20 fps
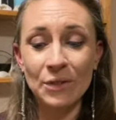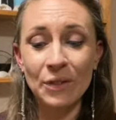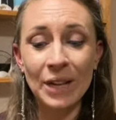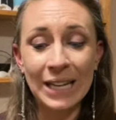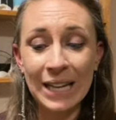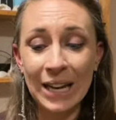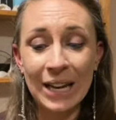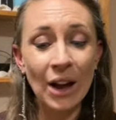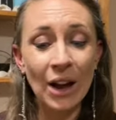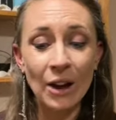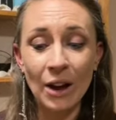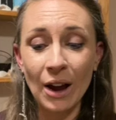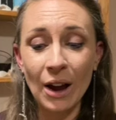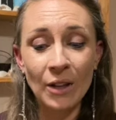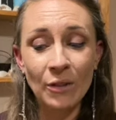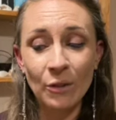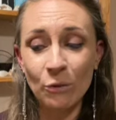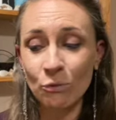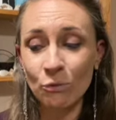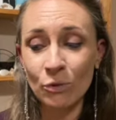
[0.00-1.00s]
Like
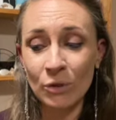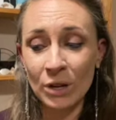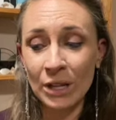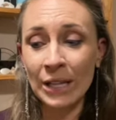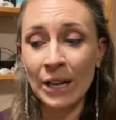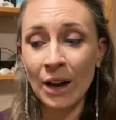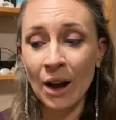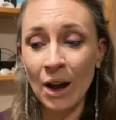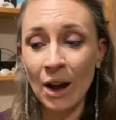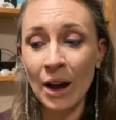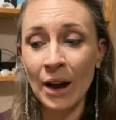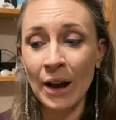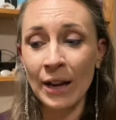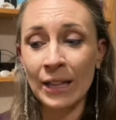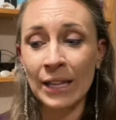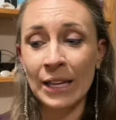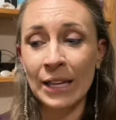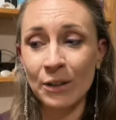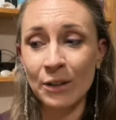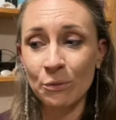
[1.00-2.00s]
I really
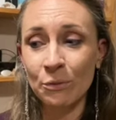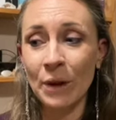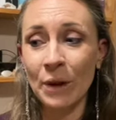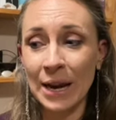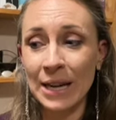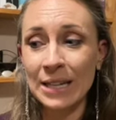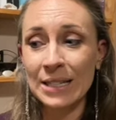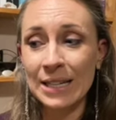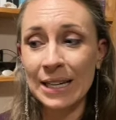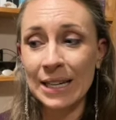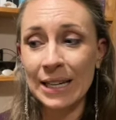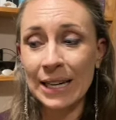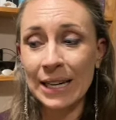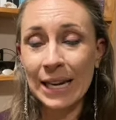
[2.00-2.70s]
highly rate